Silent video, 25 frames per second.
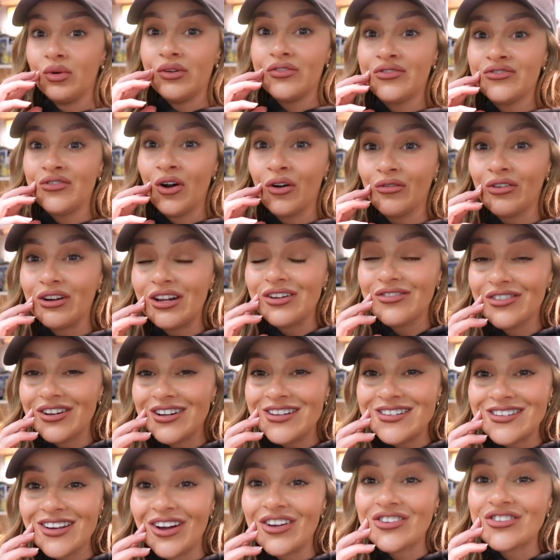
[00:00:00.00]
we've not really
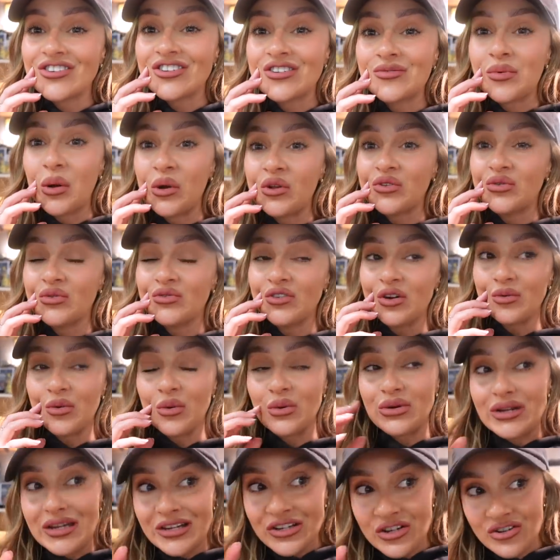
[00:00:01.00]
researched it to be honest with you but we
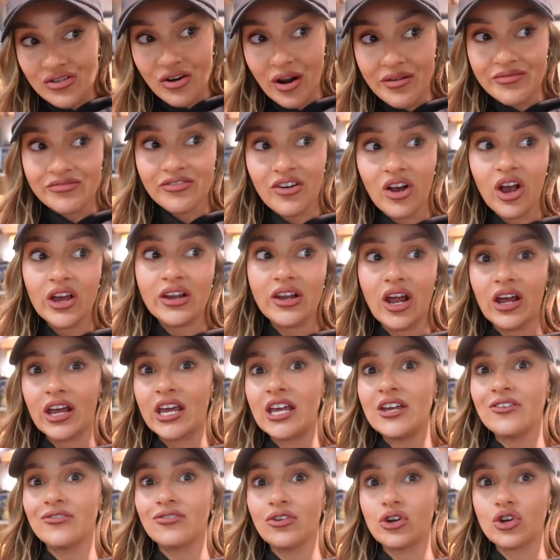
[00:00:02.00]
need to try and find like
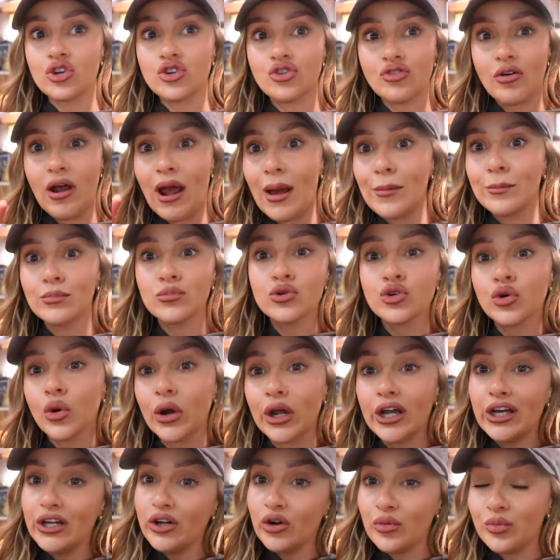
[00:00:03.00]
either a tram
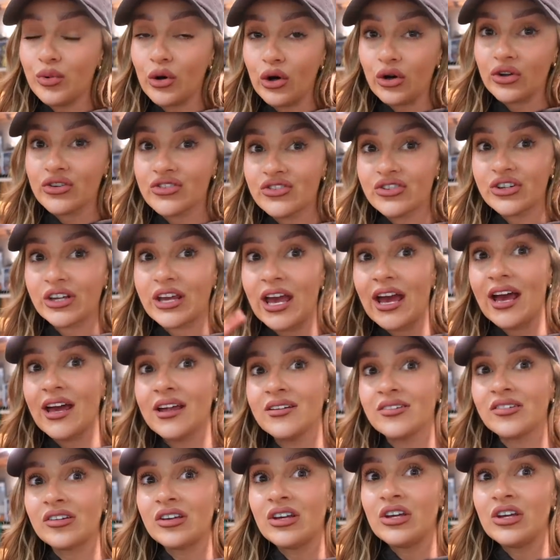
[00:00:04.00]
train or bus to get